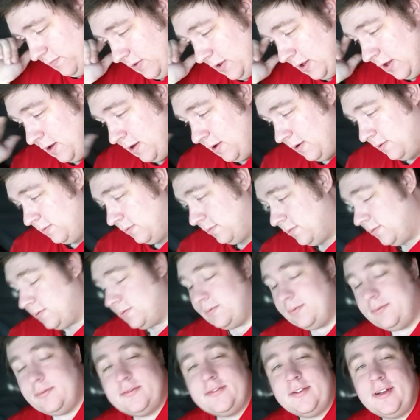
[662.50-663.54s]
yeah,
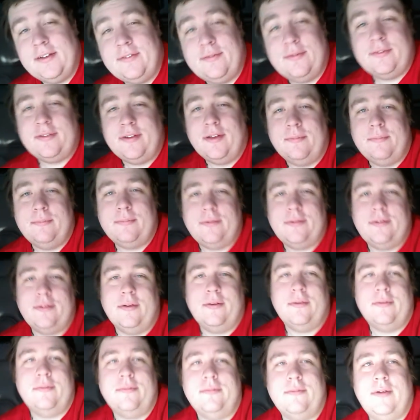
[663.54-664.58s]
so that's what's up. So
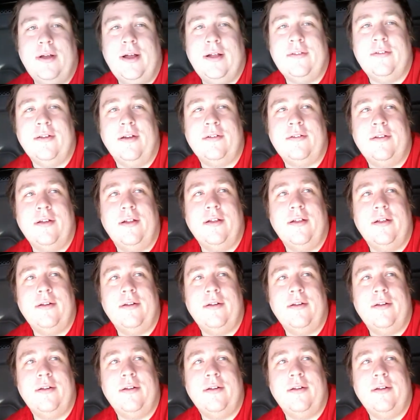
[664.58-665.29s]
I'll talk to y'all